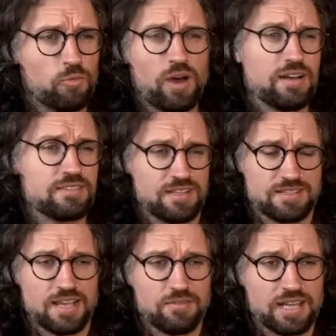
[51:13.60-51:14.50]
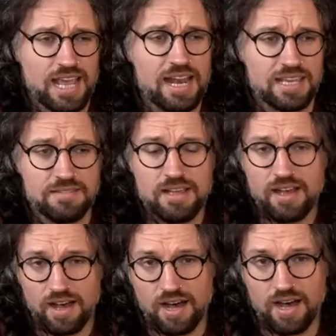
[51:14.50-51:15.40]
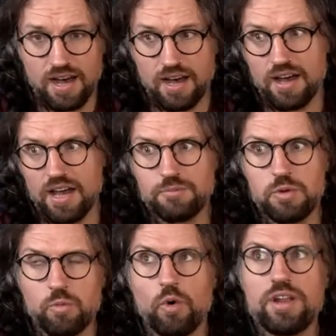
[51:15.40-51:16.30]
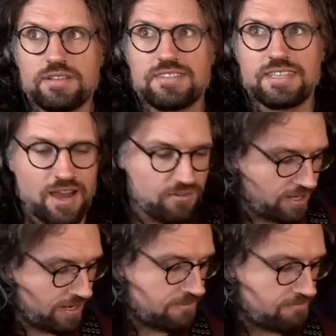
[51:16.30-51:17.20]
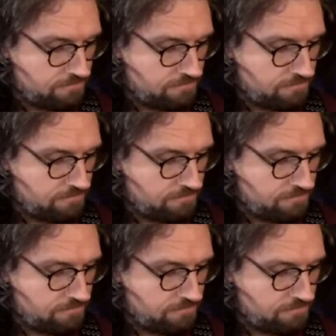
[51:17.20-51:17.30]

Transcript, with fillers: Why doesn't it sound like Eddie? Uh, and we want it to sound like...